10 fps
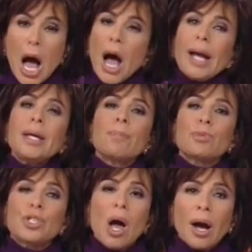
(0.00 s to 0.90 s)
I
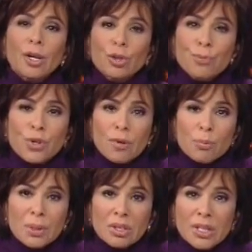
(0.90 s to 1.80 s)
am tired of
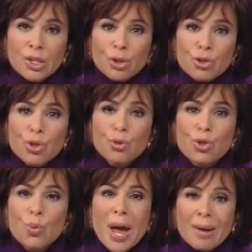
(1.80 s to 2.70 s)
government leaders who
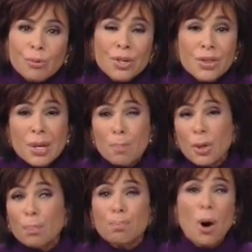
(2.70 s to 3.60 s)
do everything
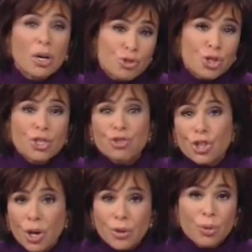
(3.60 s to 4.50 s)
but punch
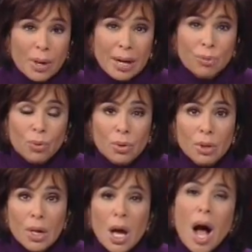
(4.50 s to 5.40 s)
each other out.
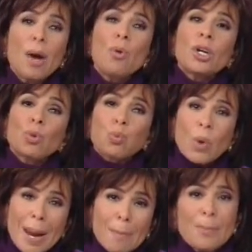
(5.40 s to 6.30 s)
I want a
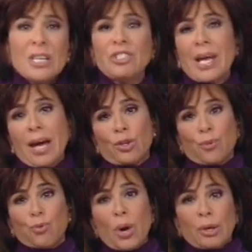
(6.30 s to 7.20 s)
ramping down
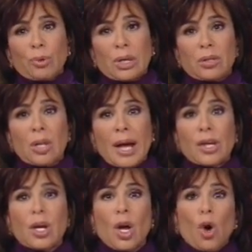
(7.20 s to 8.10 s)
of rhetoric
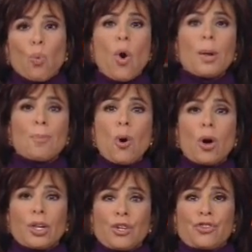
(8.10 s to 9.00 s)
like one
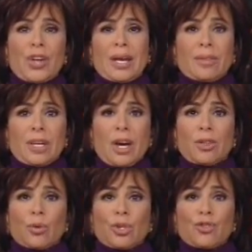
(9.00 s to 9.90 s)
party saying the
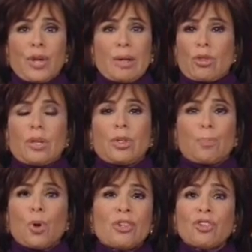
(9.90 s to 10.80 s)
other is the
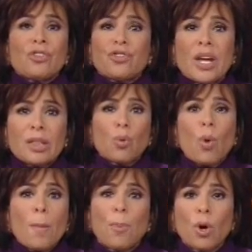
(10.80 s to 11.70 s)
president saying that
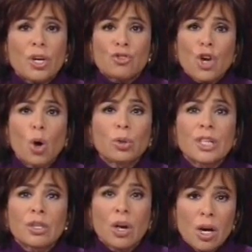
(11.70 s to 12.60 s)
one party is
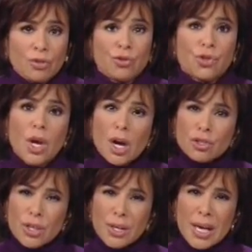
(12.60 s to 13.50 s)
holding guns
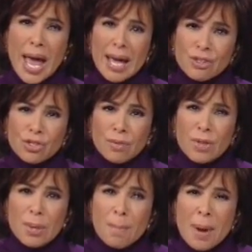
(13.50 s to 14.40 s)
to the heads of
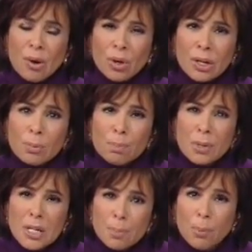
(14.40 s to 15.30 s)
the American
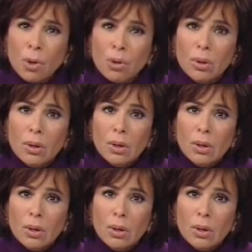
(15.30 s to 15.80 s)
people.